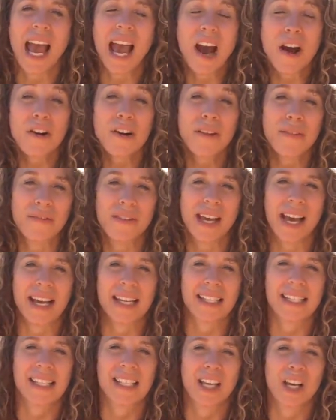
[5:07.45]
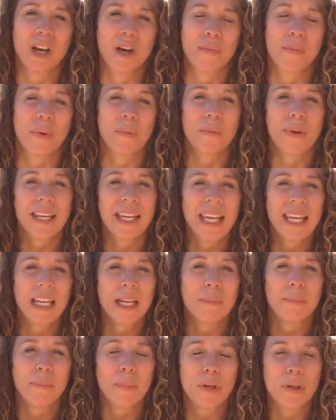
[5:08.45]
out of that some and we can
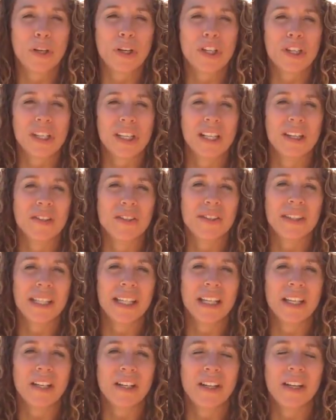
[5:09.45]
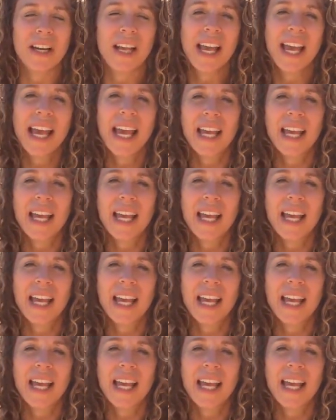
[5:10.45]
emerge healthier